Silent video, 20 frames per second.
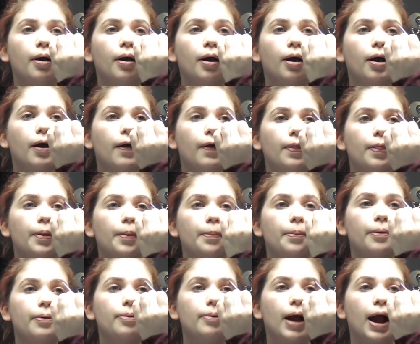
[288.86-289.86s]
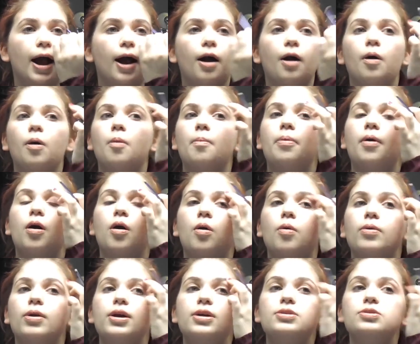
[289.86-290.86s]
on the brow bone
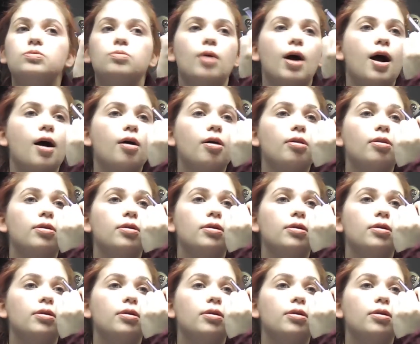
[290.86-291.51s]
as well.